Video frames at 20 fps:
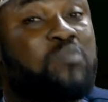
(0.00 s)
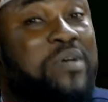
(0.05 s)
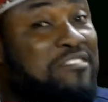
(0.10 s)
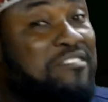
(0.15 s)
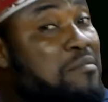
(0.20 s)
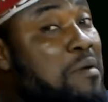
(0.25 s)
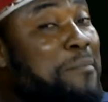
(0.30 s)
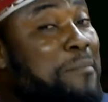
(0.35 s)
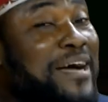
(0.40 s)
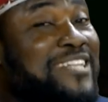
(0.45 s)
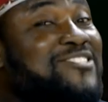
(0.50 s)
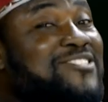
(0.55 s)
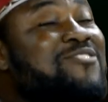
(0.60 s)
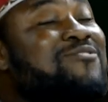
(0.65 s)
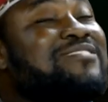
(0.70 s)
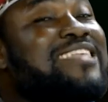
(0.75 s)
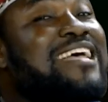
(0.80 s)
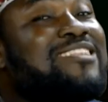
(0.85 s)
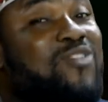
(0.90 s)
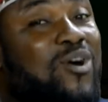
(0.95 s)
Remember,
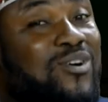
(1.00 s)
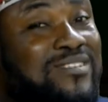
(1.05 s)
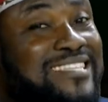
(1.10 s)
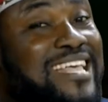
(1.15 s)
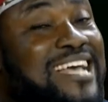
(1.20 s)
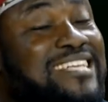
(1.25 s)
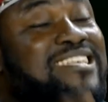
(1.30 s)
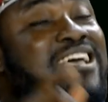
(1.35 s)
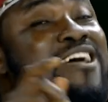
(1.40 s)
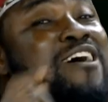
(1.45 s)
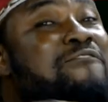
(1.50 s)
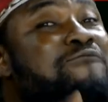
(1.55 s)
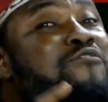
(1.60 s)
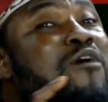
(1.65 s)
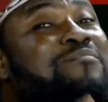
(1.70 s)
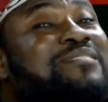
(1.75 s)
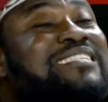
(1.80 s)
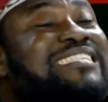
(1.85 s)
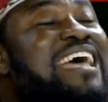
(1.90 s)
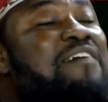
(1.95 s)
Tuesday, Thursdays, from
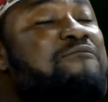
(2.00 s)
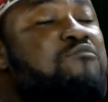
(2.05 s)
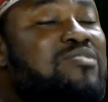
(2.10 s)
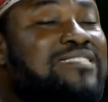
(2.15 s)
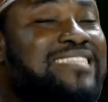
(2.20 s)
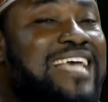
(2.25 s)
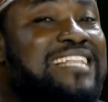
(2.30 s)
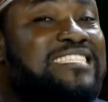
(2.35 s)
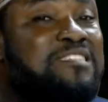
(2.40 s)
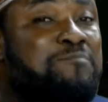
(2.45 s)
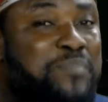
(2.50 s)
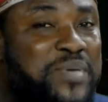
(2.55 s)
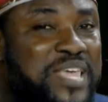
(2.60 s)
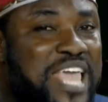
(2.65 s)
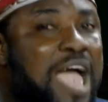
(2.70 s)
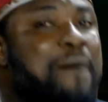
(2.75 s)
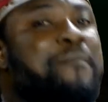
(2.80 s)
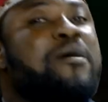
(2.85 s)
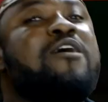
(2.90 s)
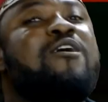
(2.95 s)
seven thirty p
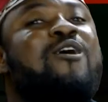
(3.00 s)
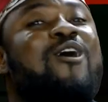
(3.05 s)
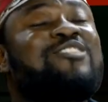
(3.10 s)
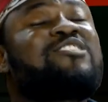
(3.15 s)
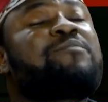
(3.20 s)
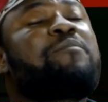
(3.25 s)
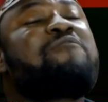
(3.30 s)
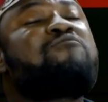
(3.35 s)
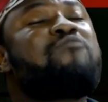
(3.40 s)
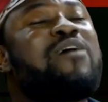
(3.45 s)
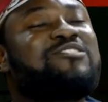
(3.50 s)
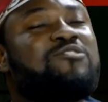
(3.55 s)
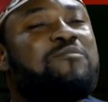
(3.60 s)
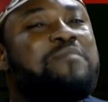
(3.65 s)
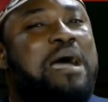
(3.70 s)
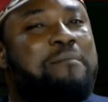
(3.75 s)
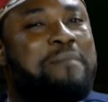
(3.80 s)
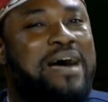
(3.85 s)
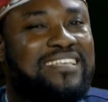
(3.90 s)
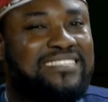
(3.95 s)
m on top of Wazobia
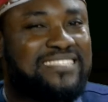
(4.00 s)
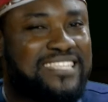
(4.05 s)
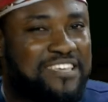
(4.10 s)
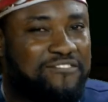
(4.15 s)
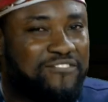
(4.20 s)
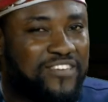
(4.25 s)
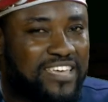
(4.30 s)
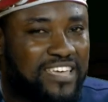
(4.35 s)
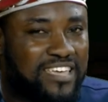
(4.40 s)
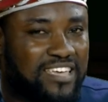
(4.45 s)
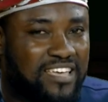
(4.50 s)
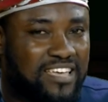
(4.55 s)
Max T V.